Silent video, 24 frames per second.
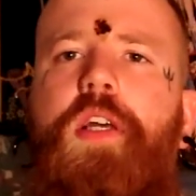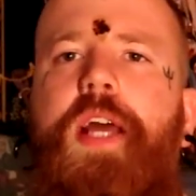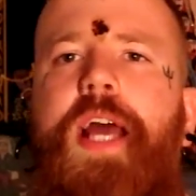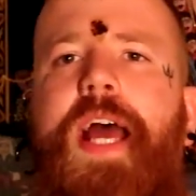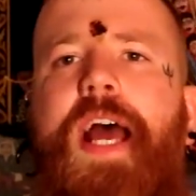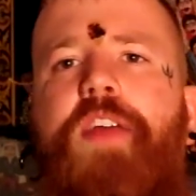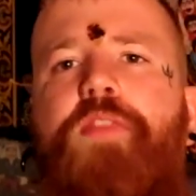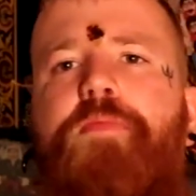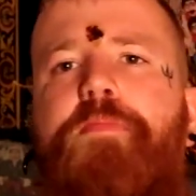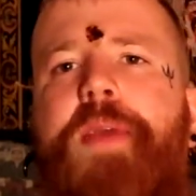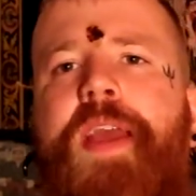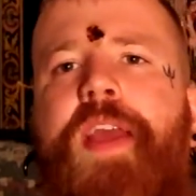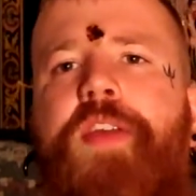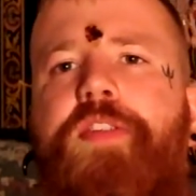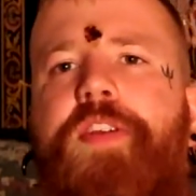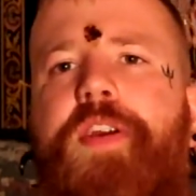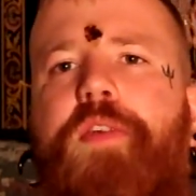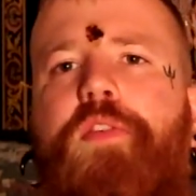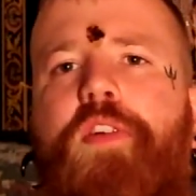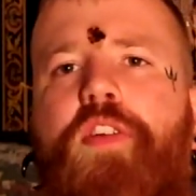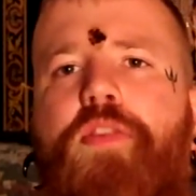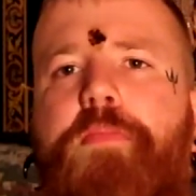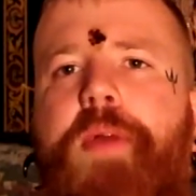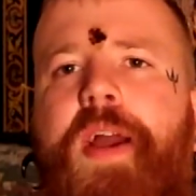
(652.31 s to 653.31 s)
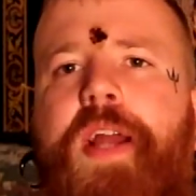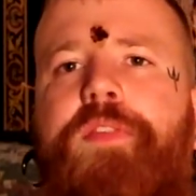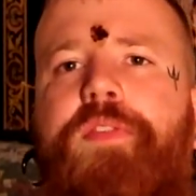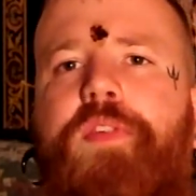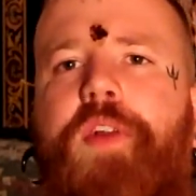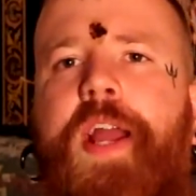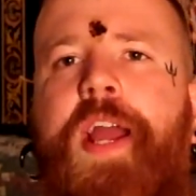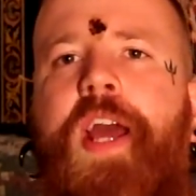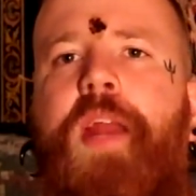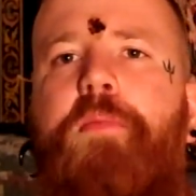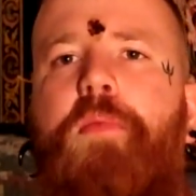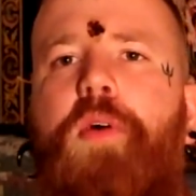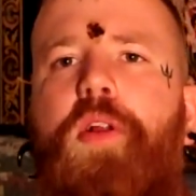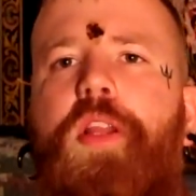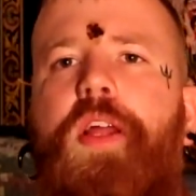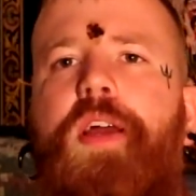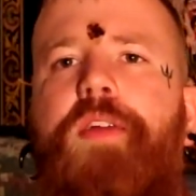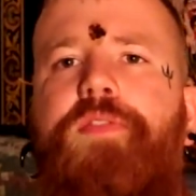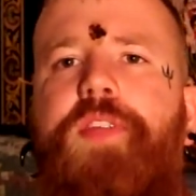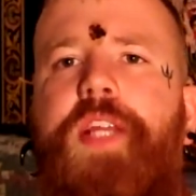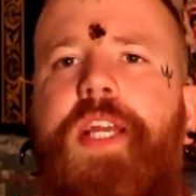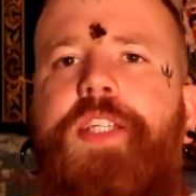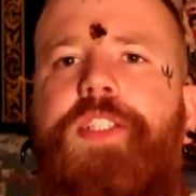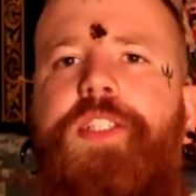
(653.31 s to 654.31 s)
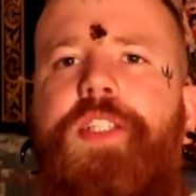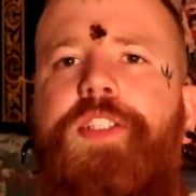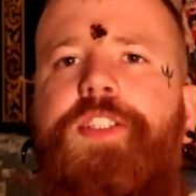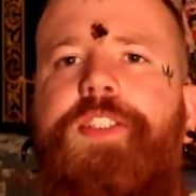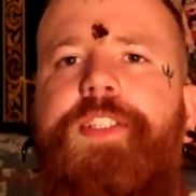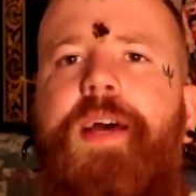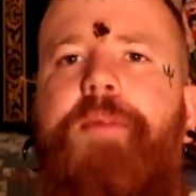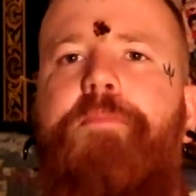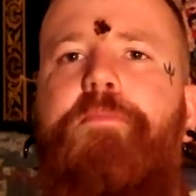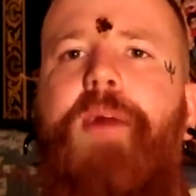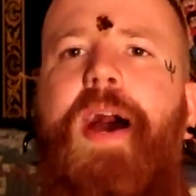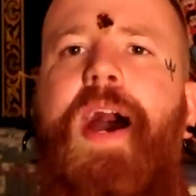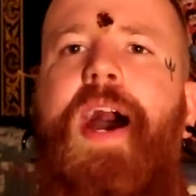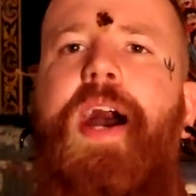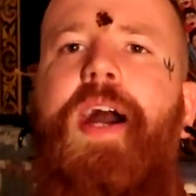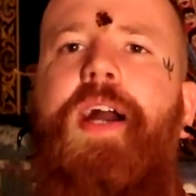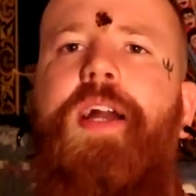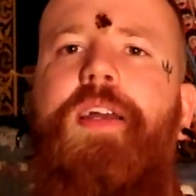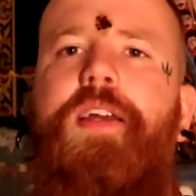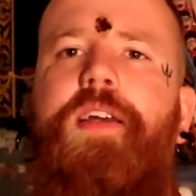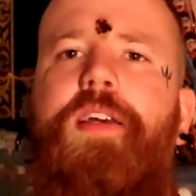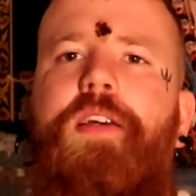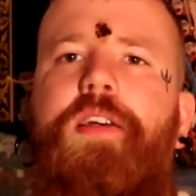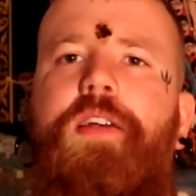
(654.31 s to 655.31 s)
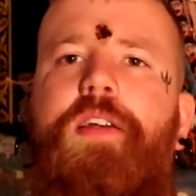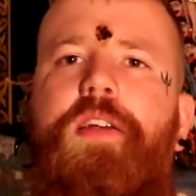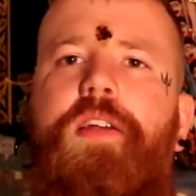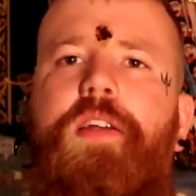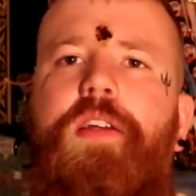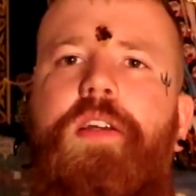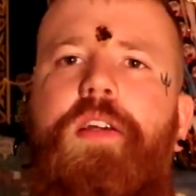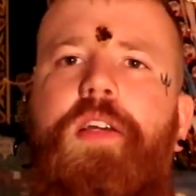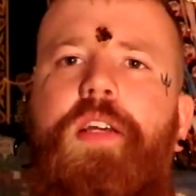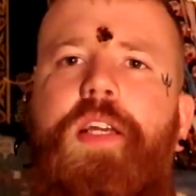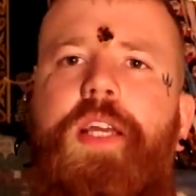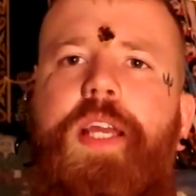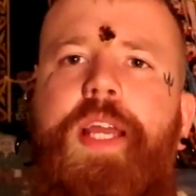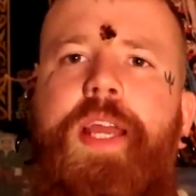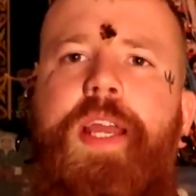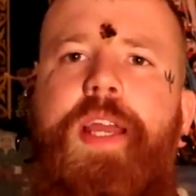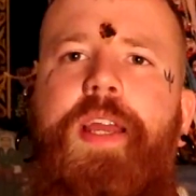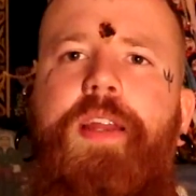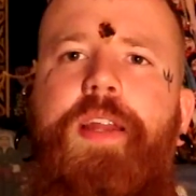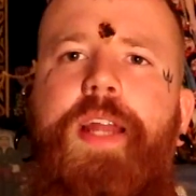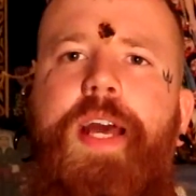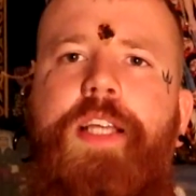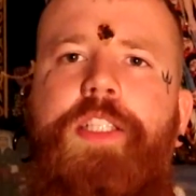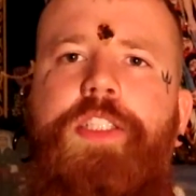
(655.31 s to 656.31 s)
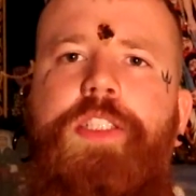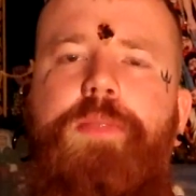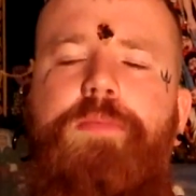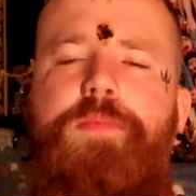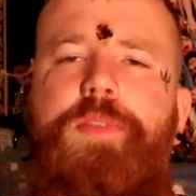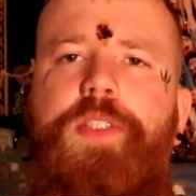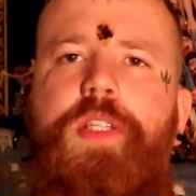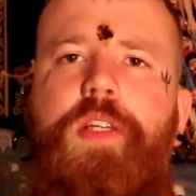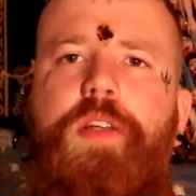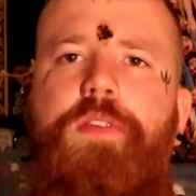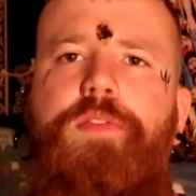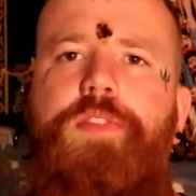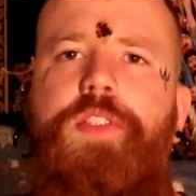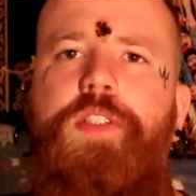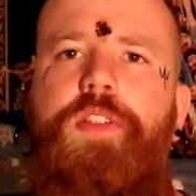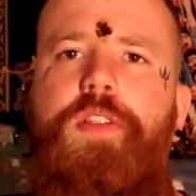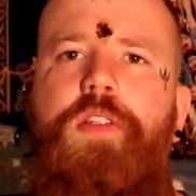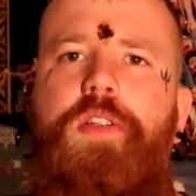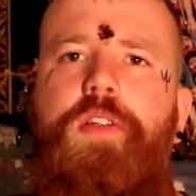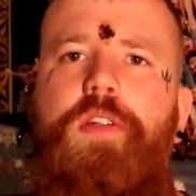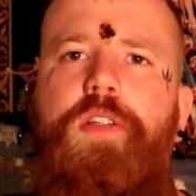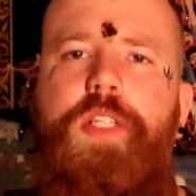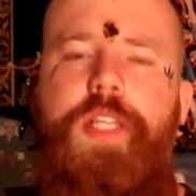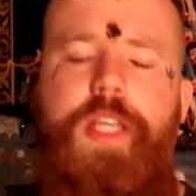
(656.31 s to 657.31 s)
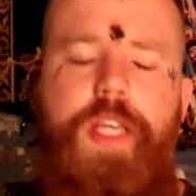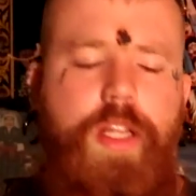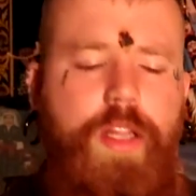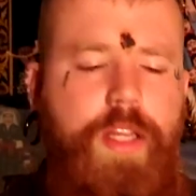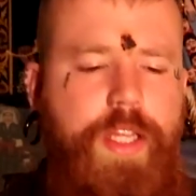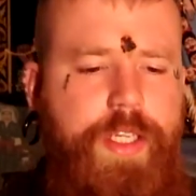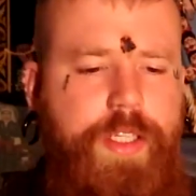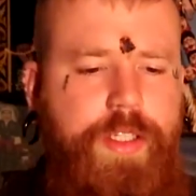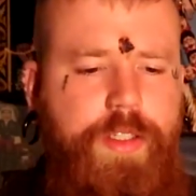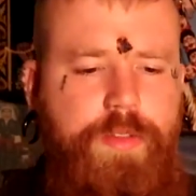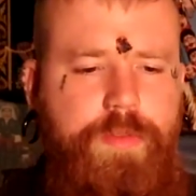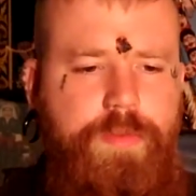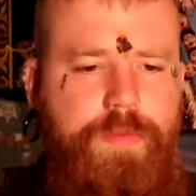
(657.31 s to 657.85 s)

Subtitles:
has basic respect for animal life, takes a step back and asks themselves, you know, okay, like,